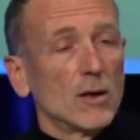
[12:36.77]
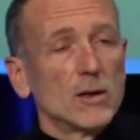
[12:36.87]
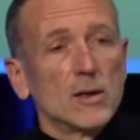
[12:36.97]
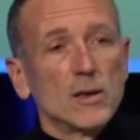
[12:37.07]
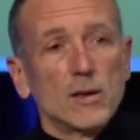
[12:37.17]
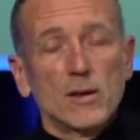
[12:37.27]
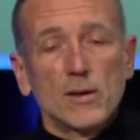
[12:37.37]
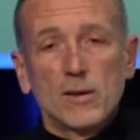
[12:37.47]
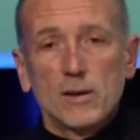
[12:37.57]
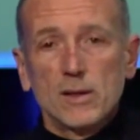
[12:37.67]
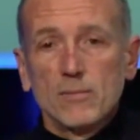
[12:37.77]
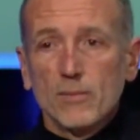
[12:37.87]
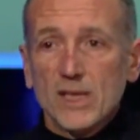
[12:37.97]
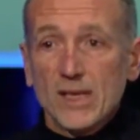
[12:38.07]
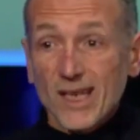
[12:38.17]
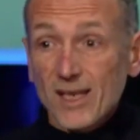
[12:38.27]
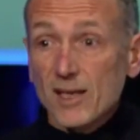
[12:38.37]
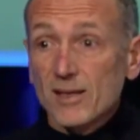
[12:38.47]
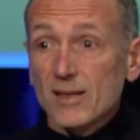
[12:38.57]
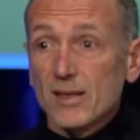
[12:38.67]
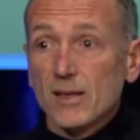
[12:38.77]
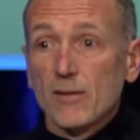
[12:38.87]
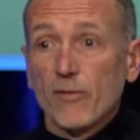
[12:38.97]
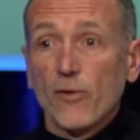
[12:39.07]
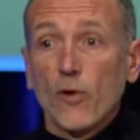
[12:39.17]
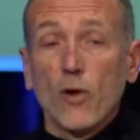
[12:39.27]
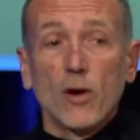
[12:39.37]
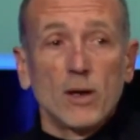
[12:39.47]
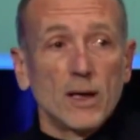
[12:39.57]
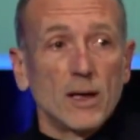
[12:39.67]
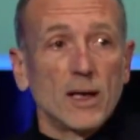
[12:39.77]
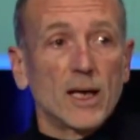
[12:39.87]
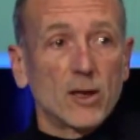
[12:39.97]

on the materiality for